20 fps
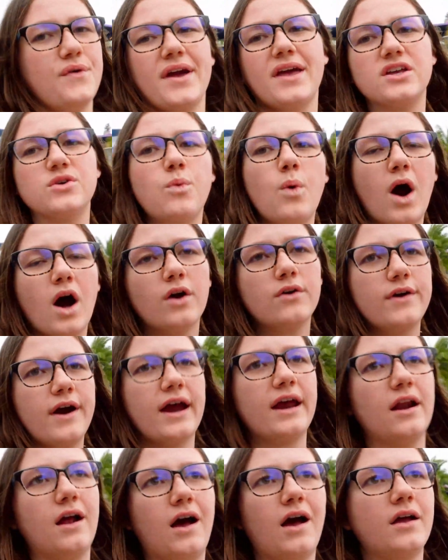we can walk
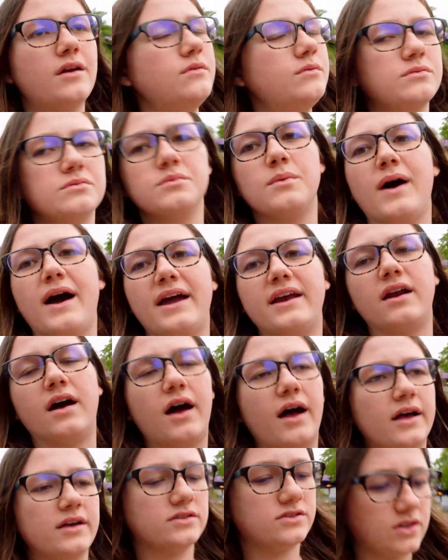right on, why
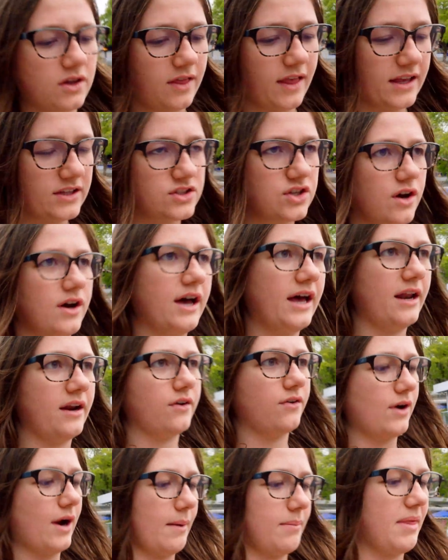not? So let's go ahead
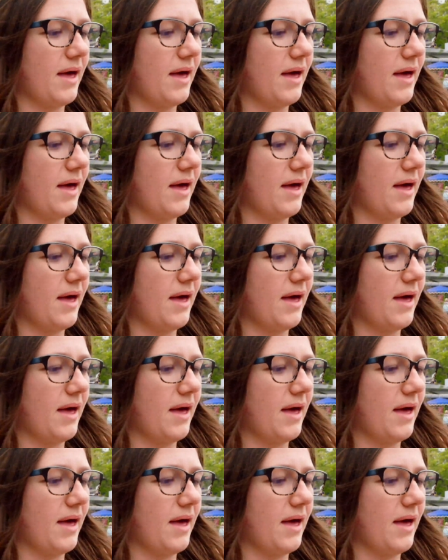and grab